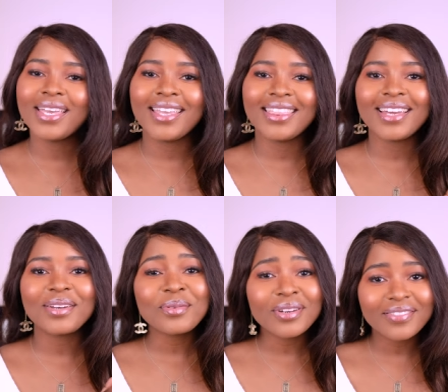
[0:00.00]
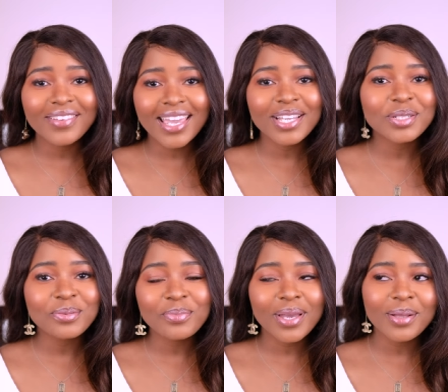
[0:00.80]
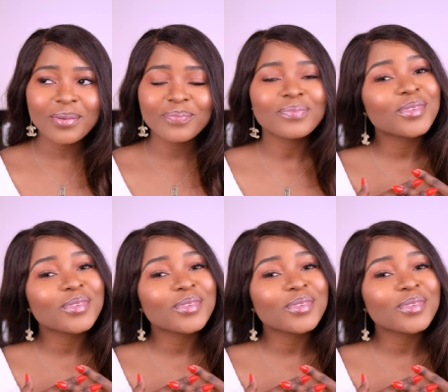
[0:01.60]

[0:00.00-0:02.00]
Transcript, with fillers: hit that notification bell